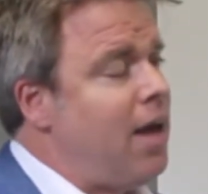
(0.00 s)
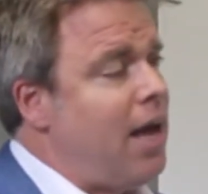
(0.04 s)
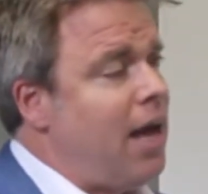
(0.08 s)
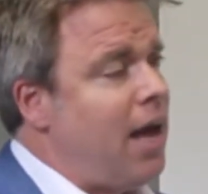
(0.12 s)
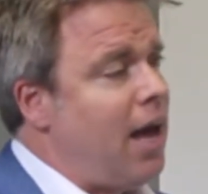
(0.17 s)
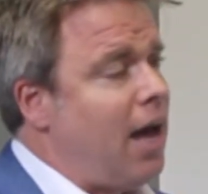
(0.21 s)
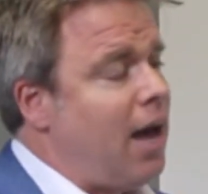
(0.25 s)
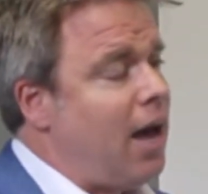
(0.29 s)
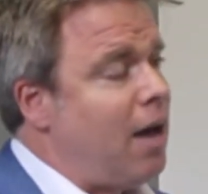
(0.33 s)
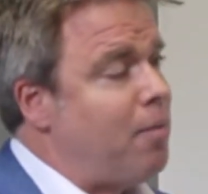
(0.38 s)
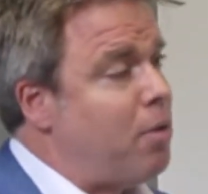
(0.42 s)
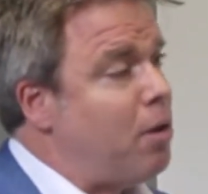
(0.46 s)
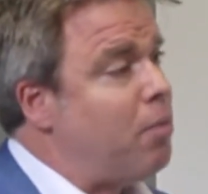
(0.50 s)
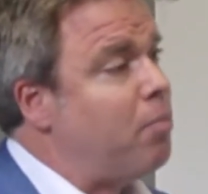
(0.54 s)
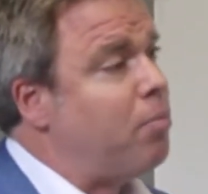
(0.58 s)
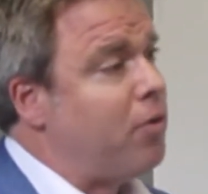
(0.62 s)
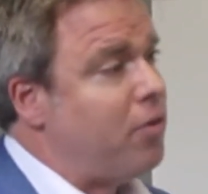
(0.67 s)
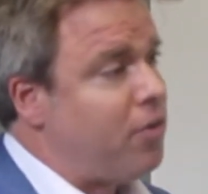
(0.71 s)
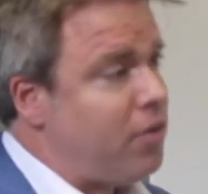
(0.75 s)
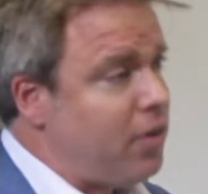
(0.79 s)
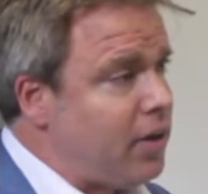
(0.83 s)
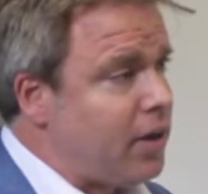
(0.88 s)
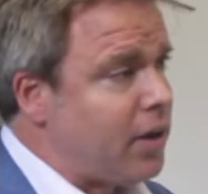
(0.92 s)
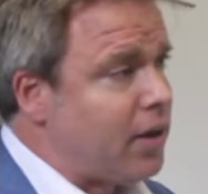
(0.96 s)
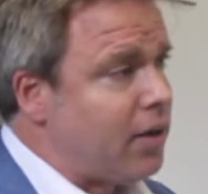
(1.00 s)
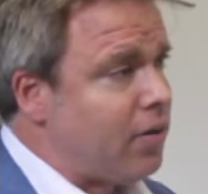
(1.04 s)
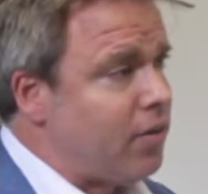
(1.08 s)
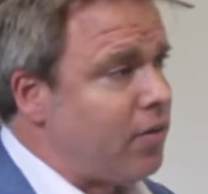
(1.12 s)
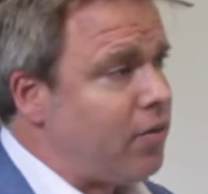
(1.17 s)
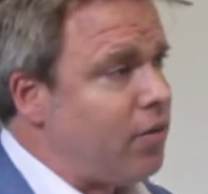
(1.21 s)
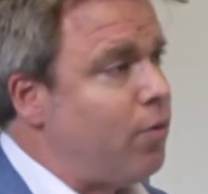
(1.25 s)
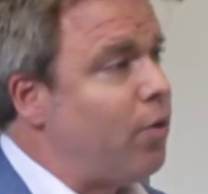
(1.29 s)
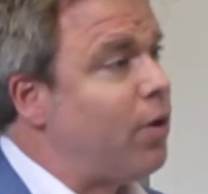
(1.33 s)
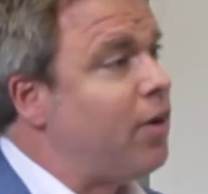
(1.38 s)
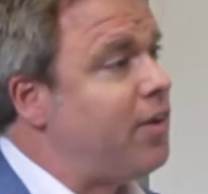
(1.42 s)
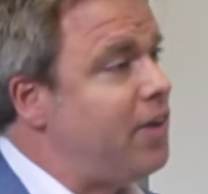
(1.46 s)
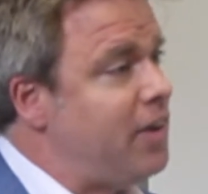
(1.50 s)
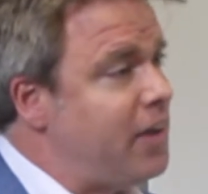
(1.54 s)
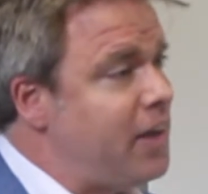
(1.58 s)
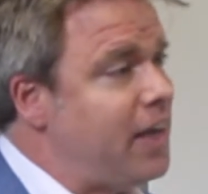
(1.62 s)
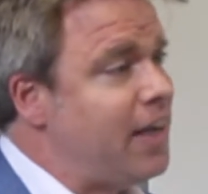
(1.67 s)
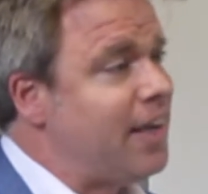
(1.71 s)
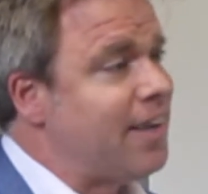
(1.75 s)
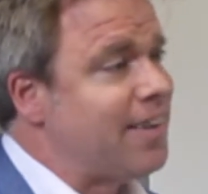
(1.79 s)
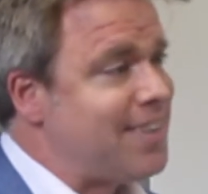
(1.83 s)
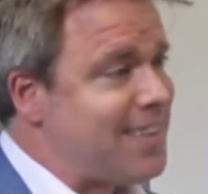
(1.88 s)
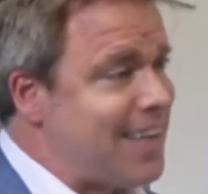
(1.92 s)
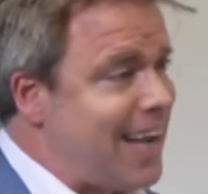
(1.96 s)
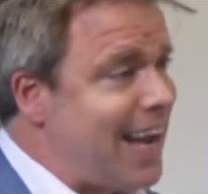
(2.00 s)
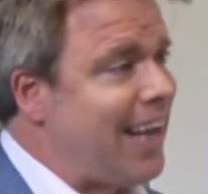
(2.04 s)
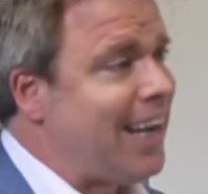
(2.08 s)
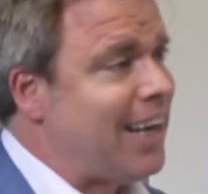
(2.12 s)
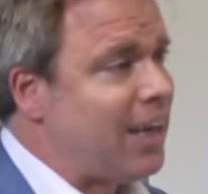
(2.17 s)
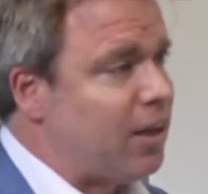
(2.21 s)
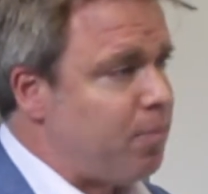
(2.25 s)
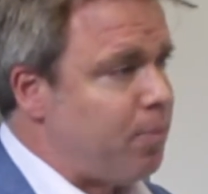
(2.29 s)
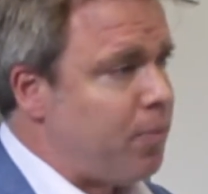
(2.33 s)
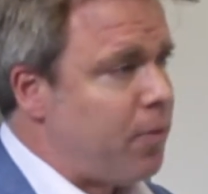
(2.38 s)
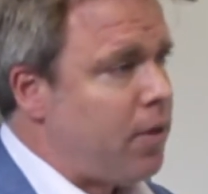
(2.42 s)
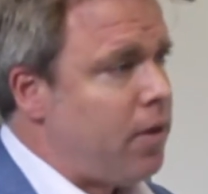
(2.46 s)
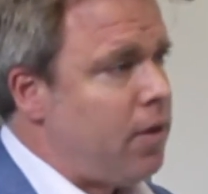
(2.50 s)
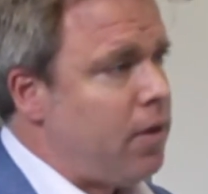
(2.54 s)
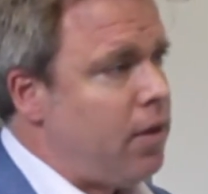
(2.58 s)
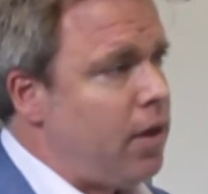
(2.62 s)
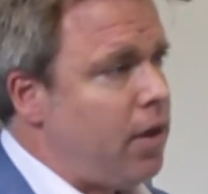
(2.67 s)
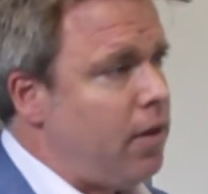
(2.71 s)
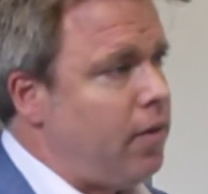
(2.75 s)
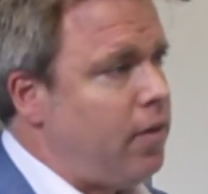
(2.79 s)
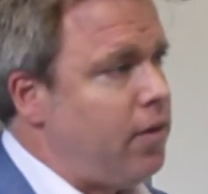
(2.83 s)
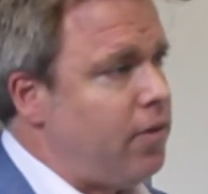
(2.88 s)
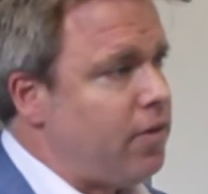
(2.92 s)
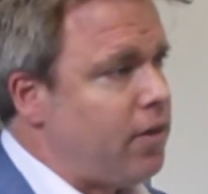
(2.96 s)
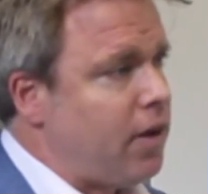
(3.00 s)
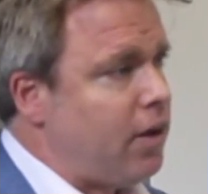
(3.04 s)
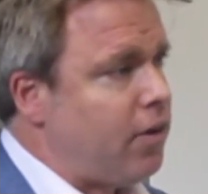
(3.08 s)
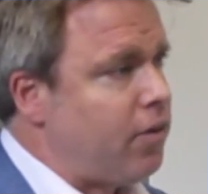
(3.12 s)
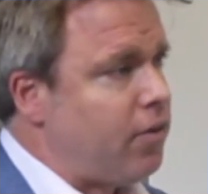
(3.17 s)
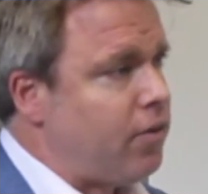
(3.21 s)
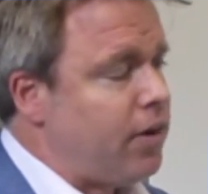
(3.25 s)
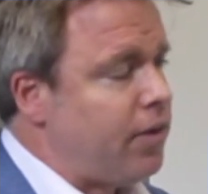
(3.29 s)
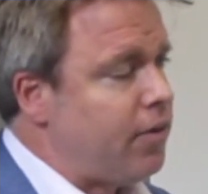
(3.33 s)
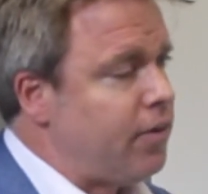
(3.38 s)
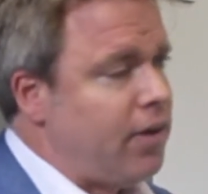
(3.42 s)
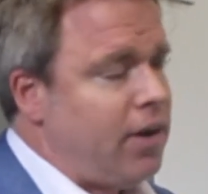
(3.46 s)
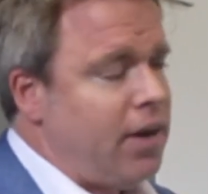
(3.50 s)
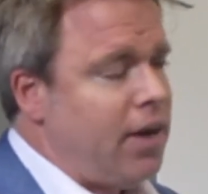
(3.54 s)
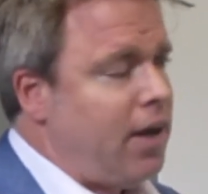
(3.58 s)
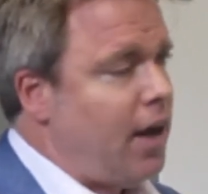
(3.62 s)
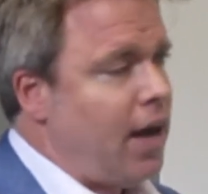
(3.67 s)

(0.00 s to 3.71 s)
about Brazilians who are seeking asylum in these countries.